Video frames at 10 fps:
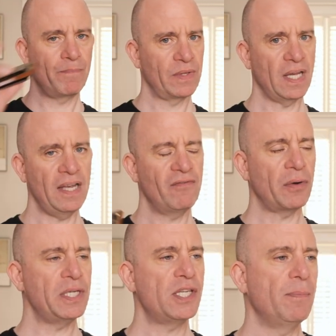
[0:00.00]
Okay,
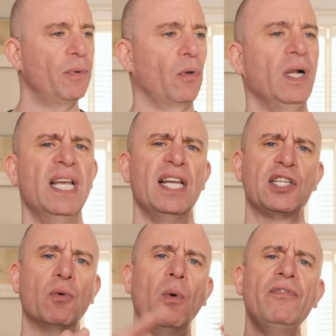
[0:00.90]
very simple.
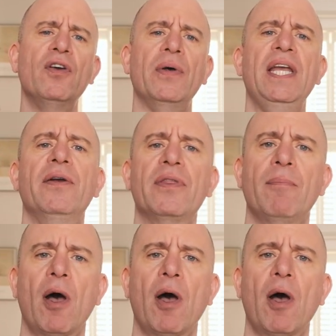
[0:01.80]
So what we've got here at the